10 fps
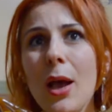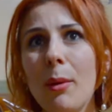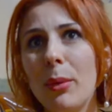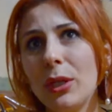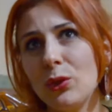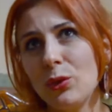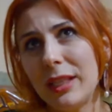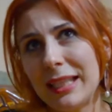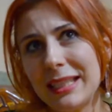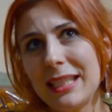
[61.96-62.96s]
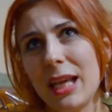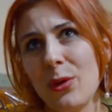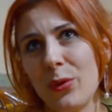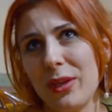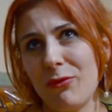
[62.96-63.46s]
But let's
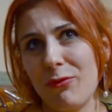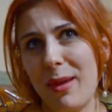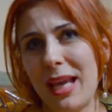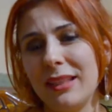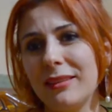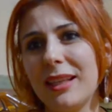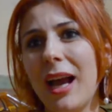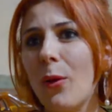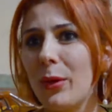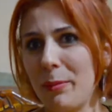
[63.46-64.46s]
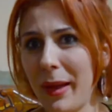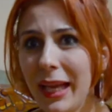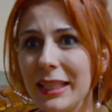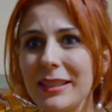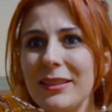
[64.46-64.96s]
say we've made our
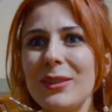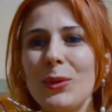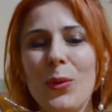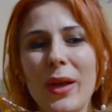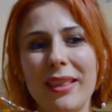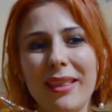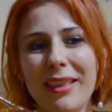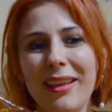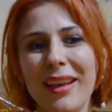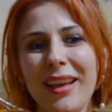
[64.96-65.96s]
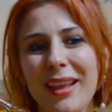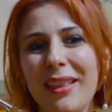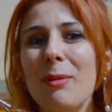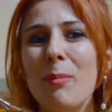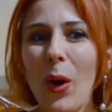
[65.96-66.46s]
best with
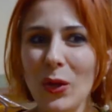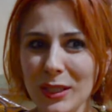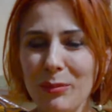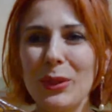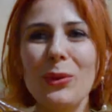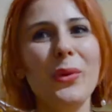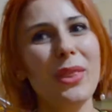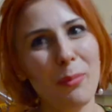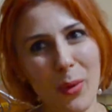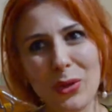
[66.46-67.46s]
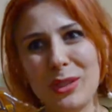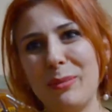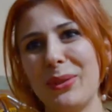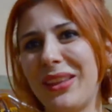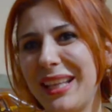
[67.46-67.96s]
the impossible, with the
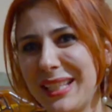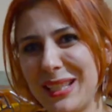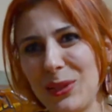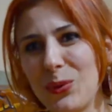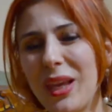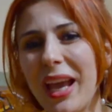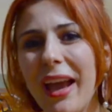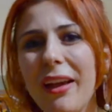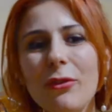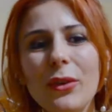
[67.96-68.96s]
possible things that we have.